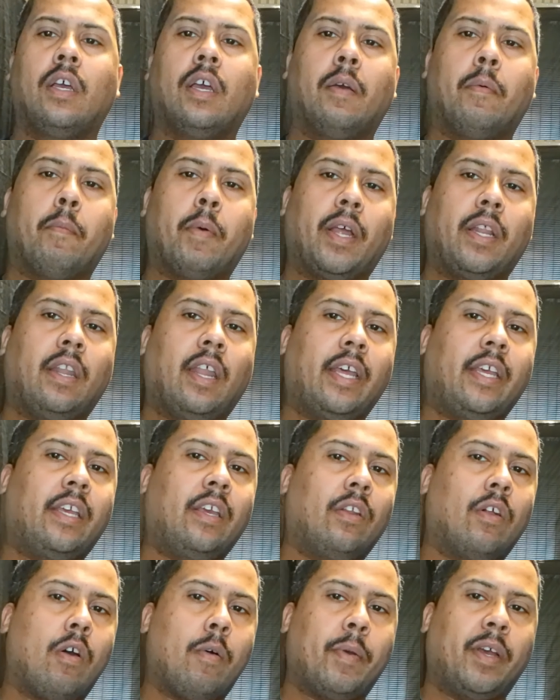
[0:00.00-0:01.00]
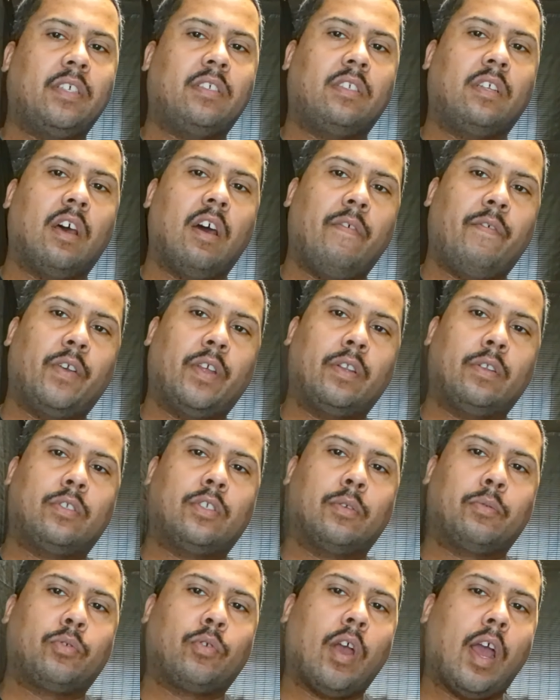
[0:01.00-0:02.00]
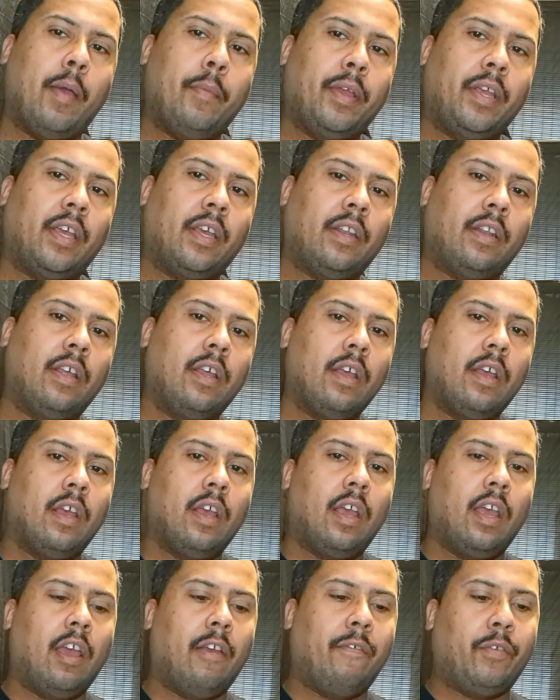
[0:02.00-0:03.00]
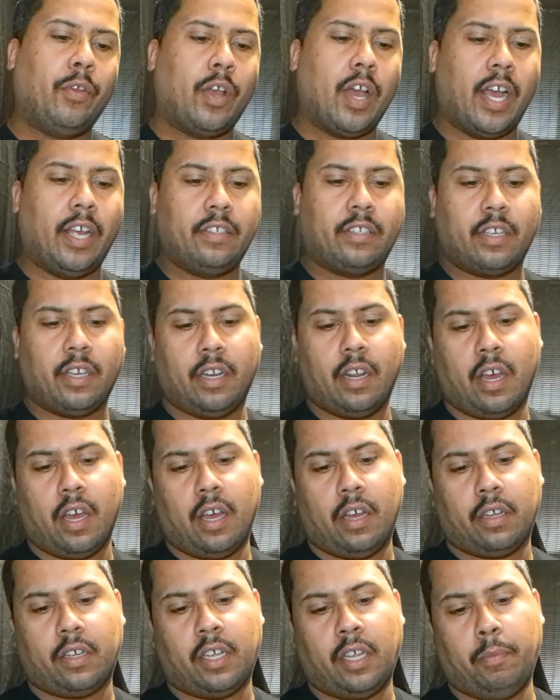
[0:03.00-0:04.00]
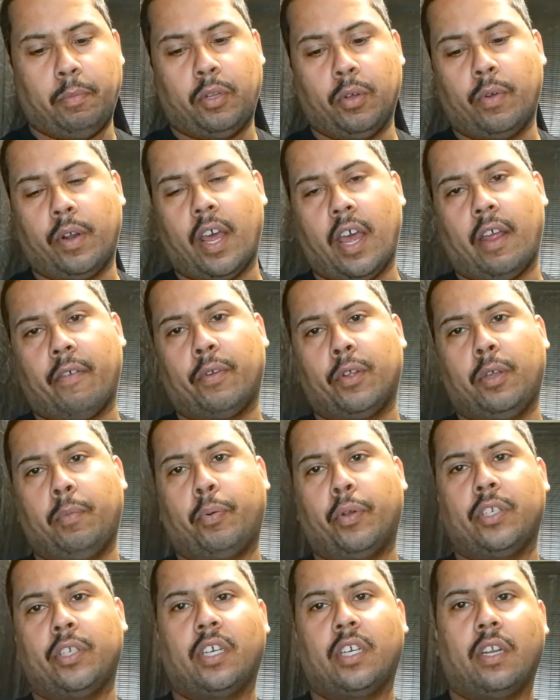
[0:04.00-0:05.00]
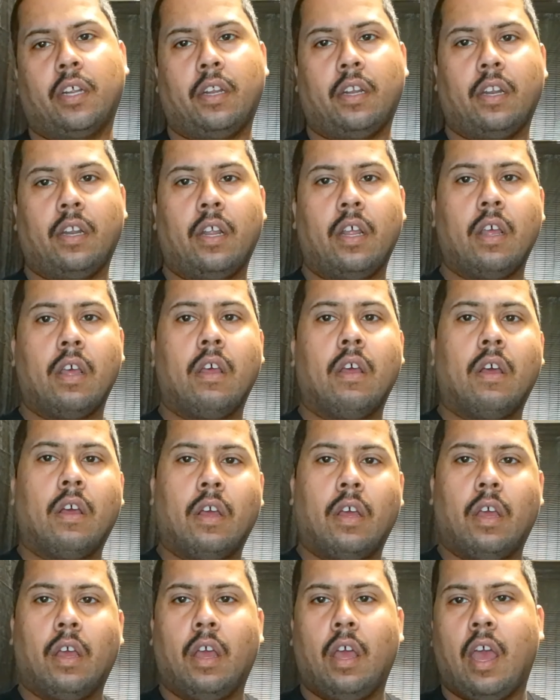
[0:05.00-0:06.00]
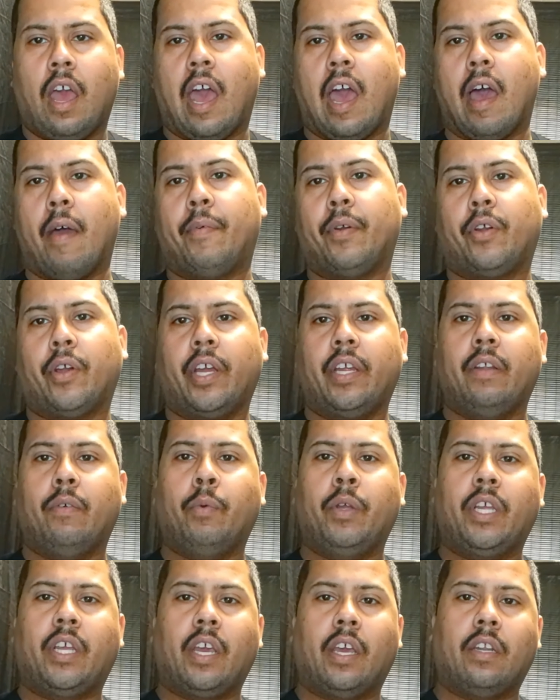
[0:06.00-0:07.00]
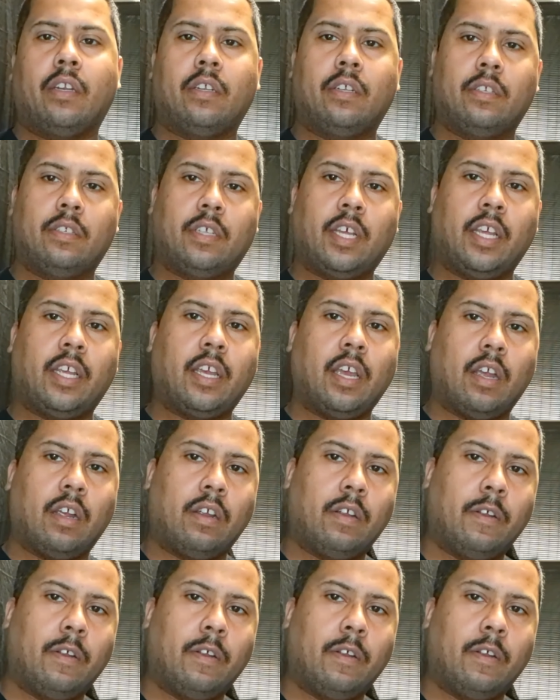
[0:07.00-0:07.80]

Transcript: by liking all my stuff and subscribing. And if you guys can keep doing that, I really appreciate it. Have a great weekend. Take care.